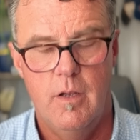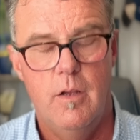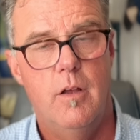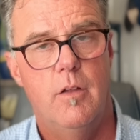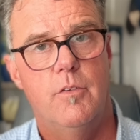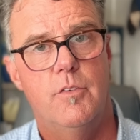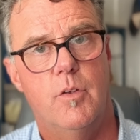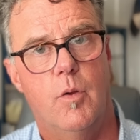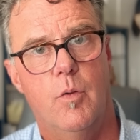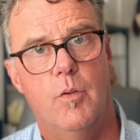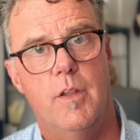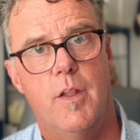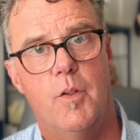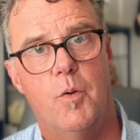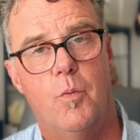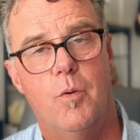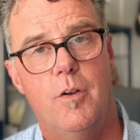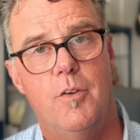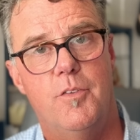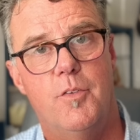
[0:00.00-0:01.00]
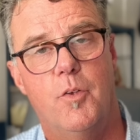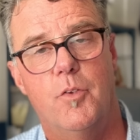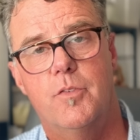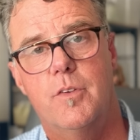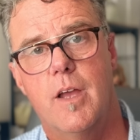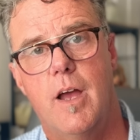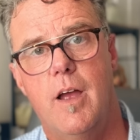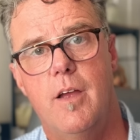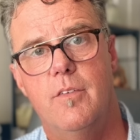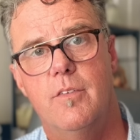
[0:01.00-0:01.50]
So, in other words, those
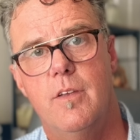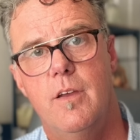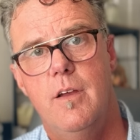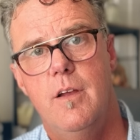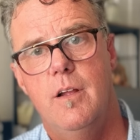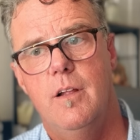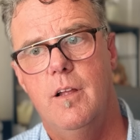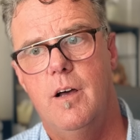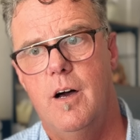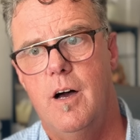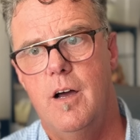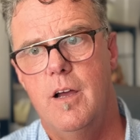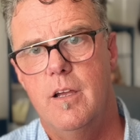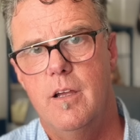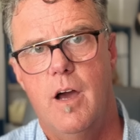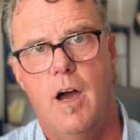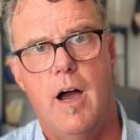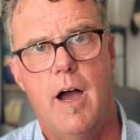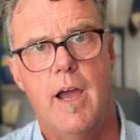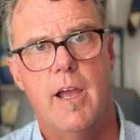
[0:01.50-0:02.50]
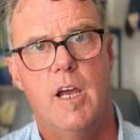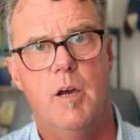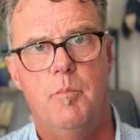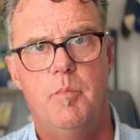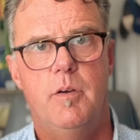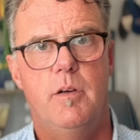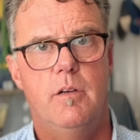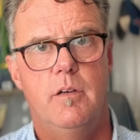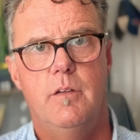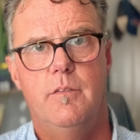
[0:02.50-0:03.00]
guys uh, high up
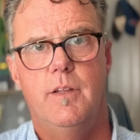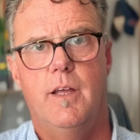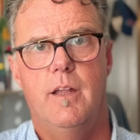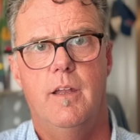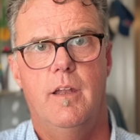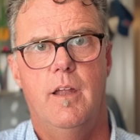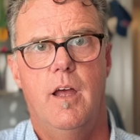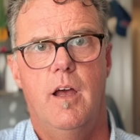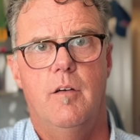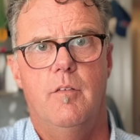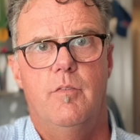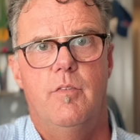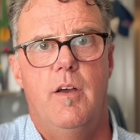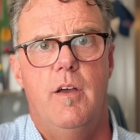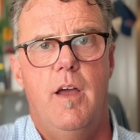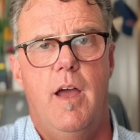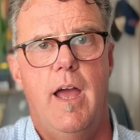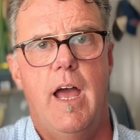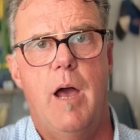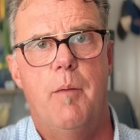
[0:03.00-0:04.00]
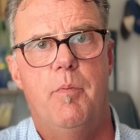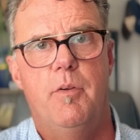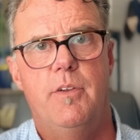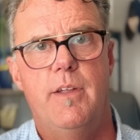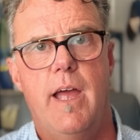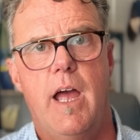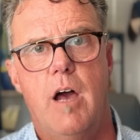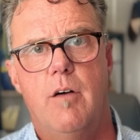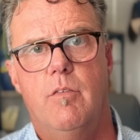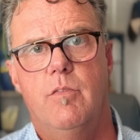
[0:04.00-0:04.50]
that have happened
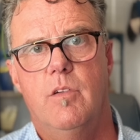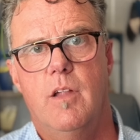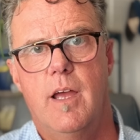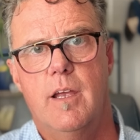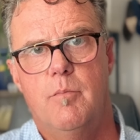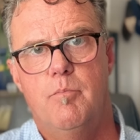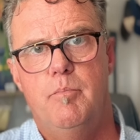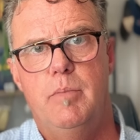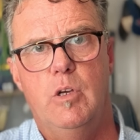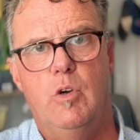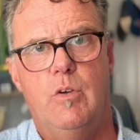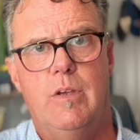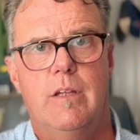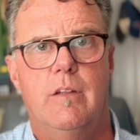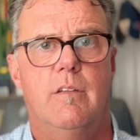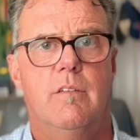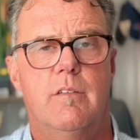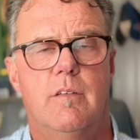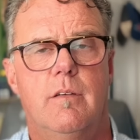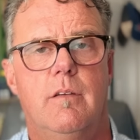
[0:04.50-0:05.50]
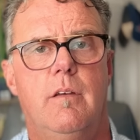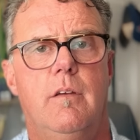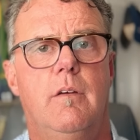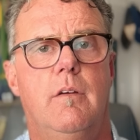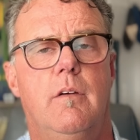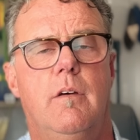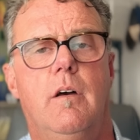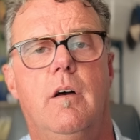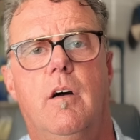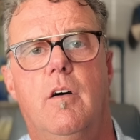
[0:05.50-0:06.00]
to have like billions
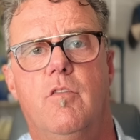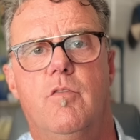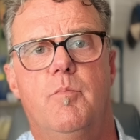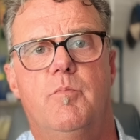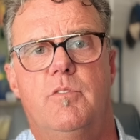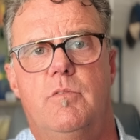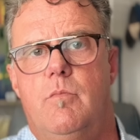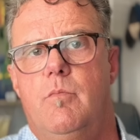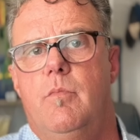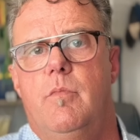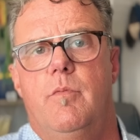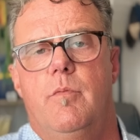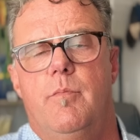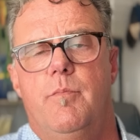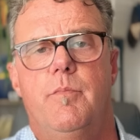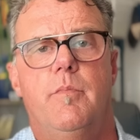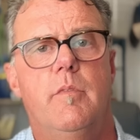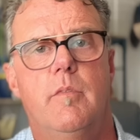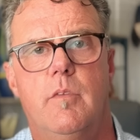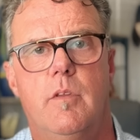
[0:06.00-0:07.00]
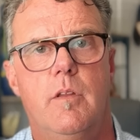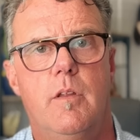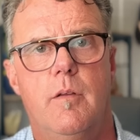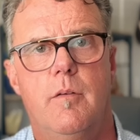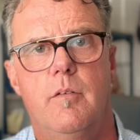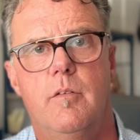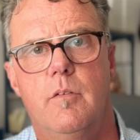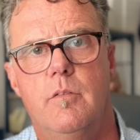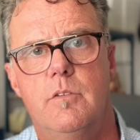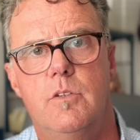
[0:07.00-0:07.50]
of
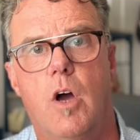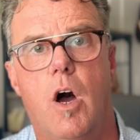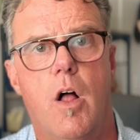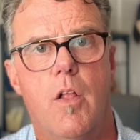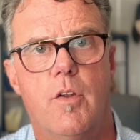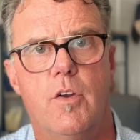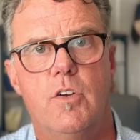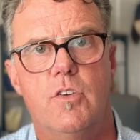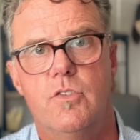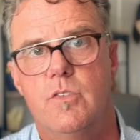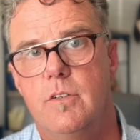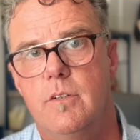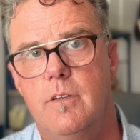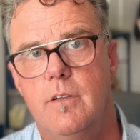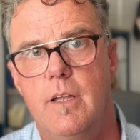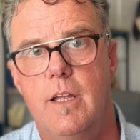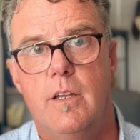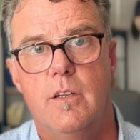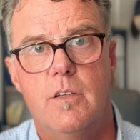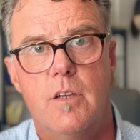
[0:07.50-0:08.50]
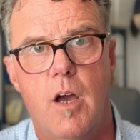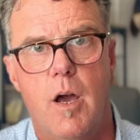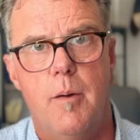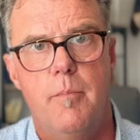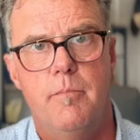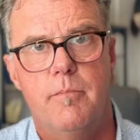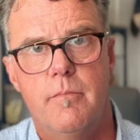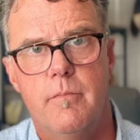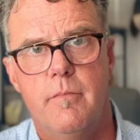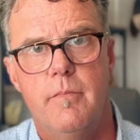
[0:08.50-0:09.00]
dollars in
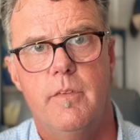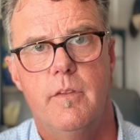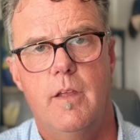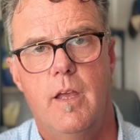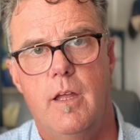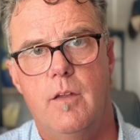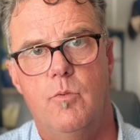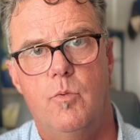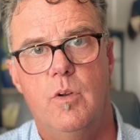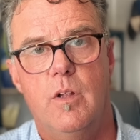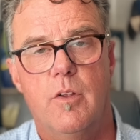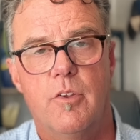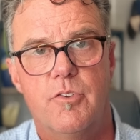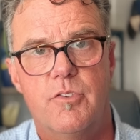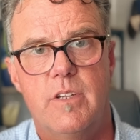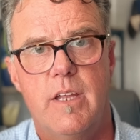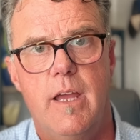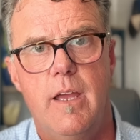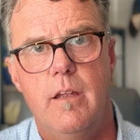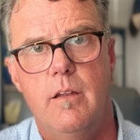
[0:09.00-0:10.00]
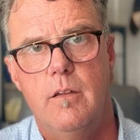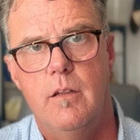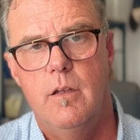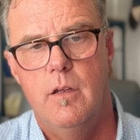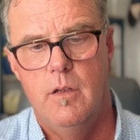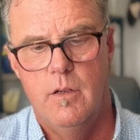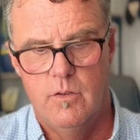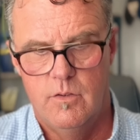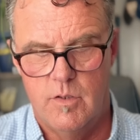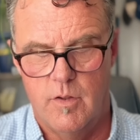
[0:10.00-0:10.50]
income and real estate
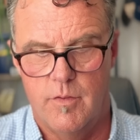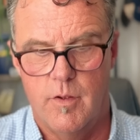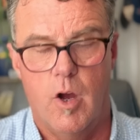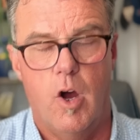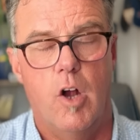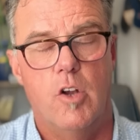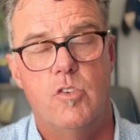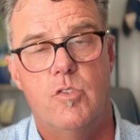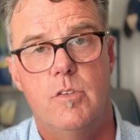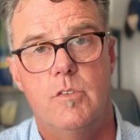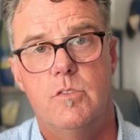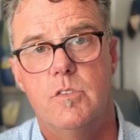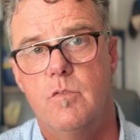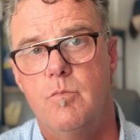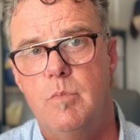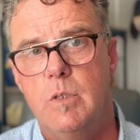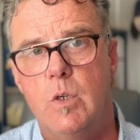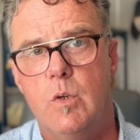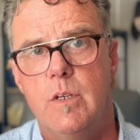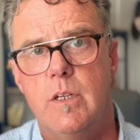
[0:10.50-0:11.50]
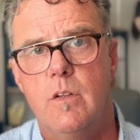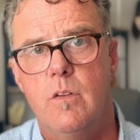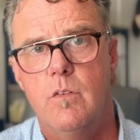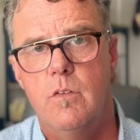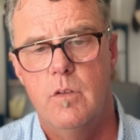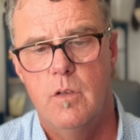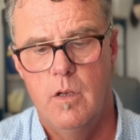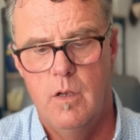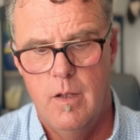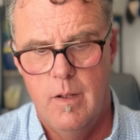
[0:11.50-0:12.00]
to the hundreds of
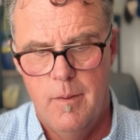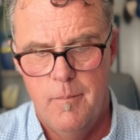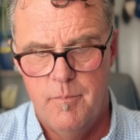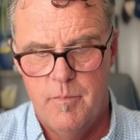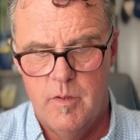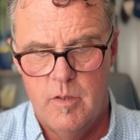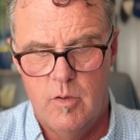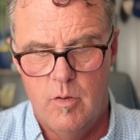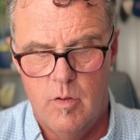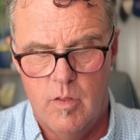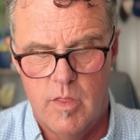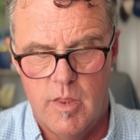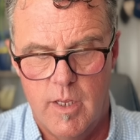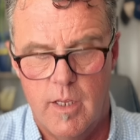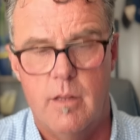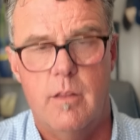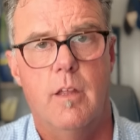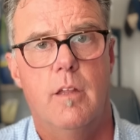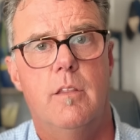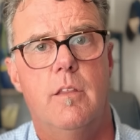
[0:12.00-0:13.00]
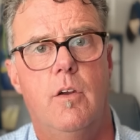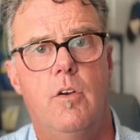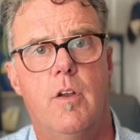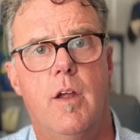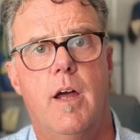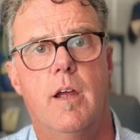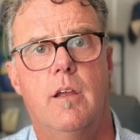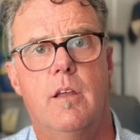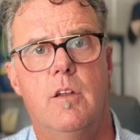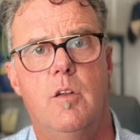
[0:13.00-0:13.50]
billions, you think that they're
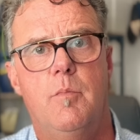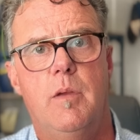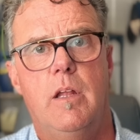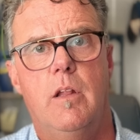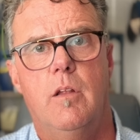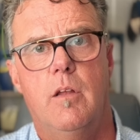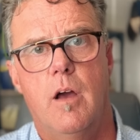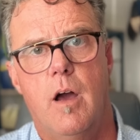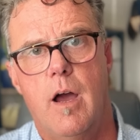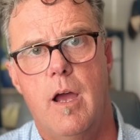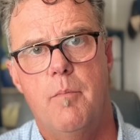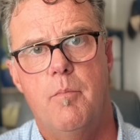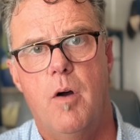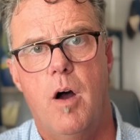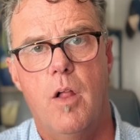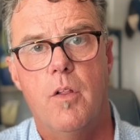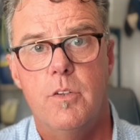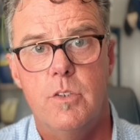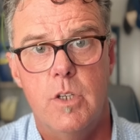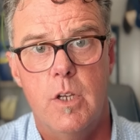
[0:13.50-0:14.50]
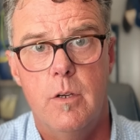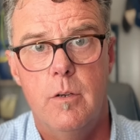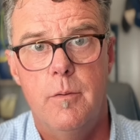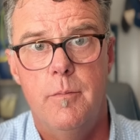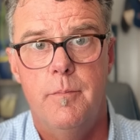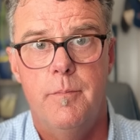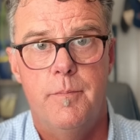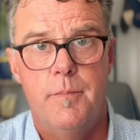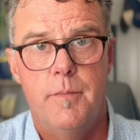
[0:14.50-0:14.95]
not going to be eyeballing you.